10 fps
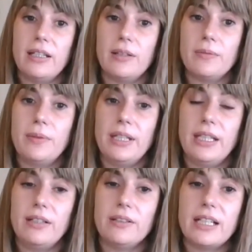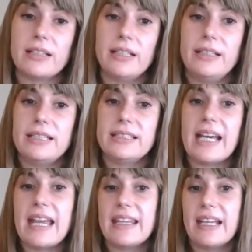we conducted this
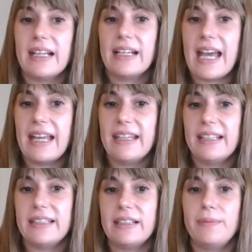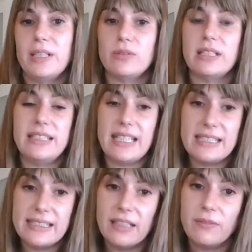guided visual
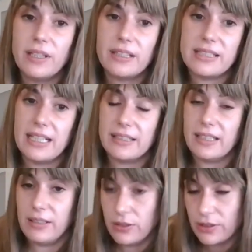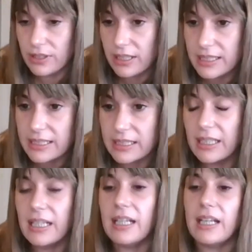testing with selected users.
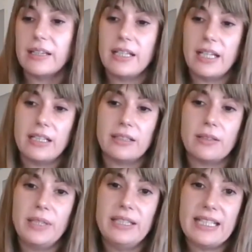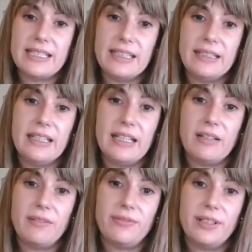Then we tested
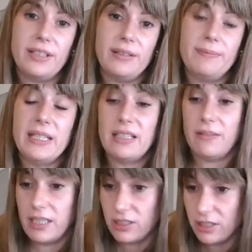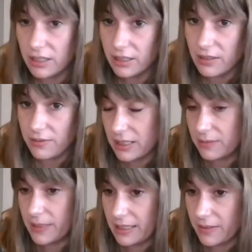the beta version, the
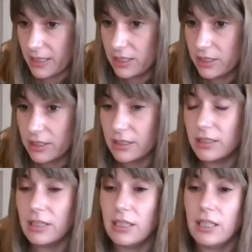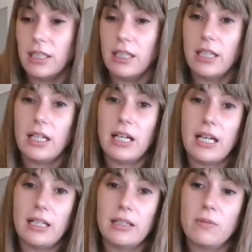first beta version.
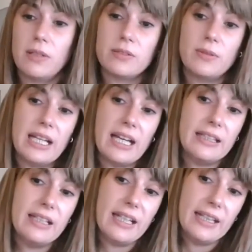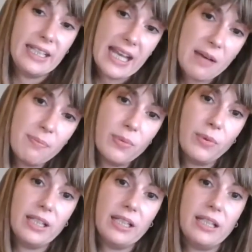And once we had the app,
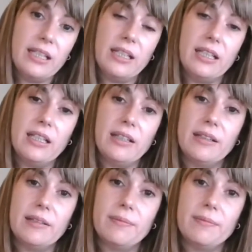we